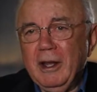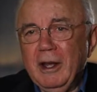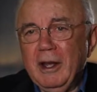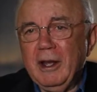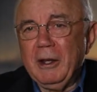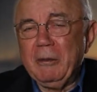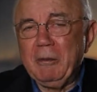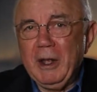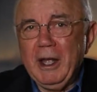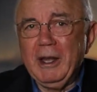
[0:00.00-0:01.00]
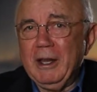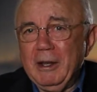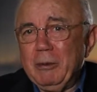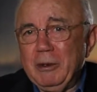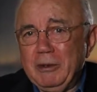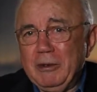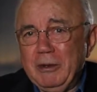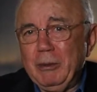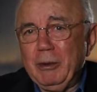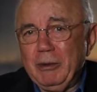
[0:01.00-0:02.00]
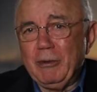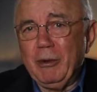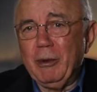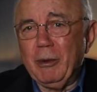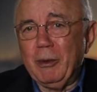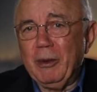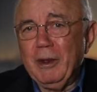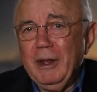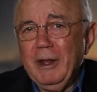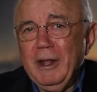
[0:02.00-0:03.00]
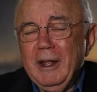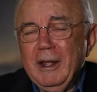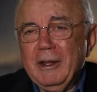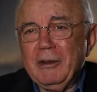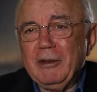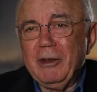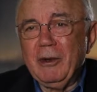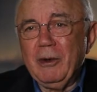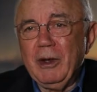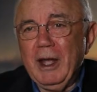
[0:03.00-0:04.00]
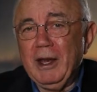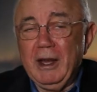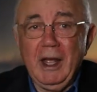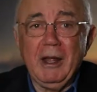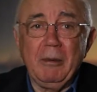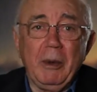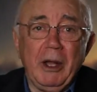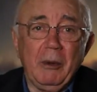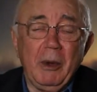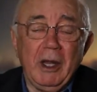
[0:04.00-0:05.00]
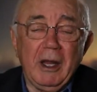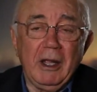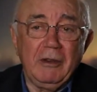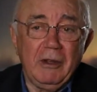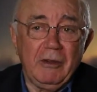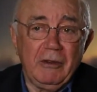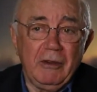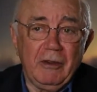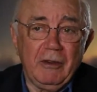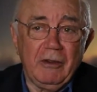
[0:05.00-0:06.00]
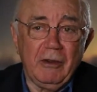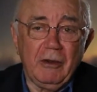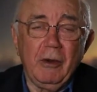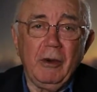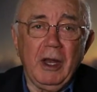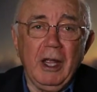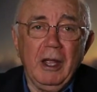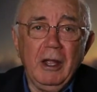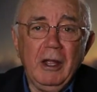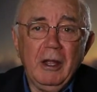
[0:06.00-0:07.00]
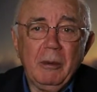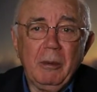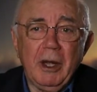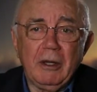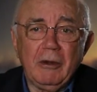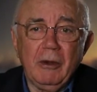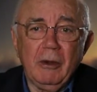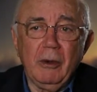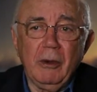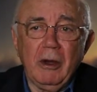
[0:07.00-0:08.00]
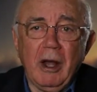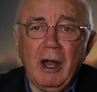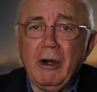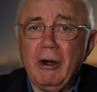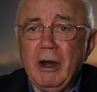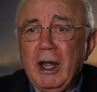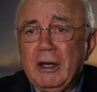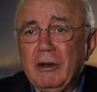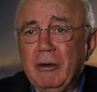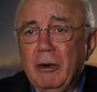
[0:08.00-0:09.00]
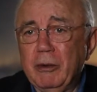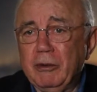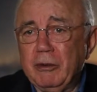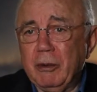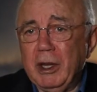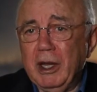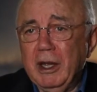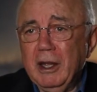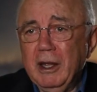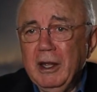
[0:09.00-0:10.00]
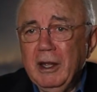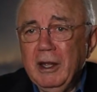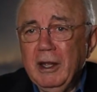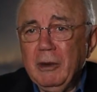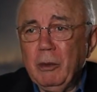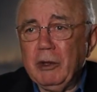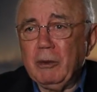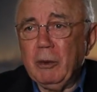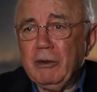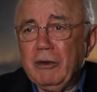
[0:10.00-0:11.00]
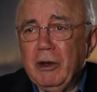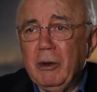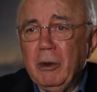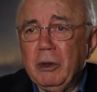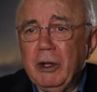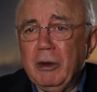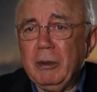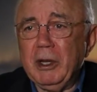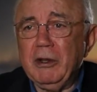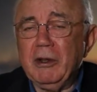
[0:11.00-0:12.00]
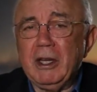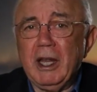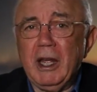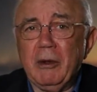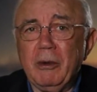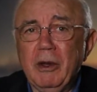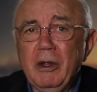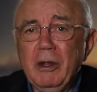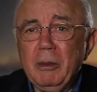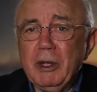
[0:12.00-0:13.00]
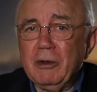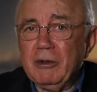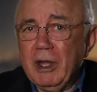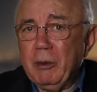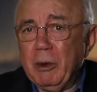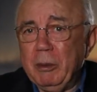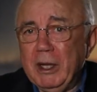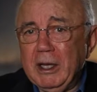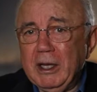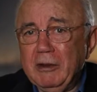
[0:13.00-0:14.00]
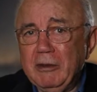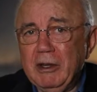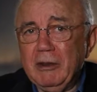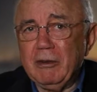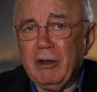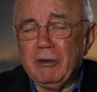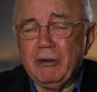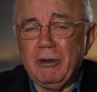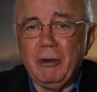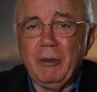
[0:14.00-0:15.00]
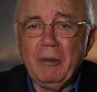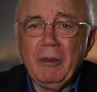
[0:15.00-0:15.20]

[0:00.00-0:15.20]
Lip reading: And it was true. And so, and by the way, not just Chatuni, but to Ararat Grocery, which was in Old Armenia town, because they were Beatleys also.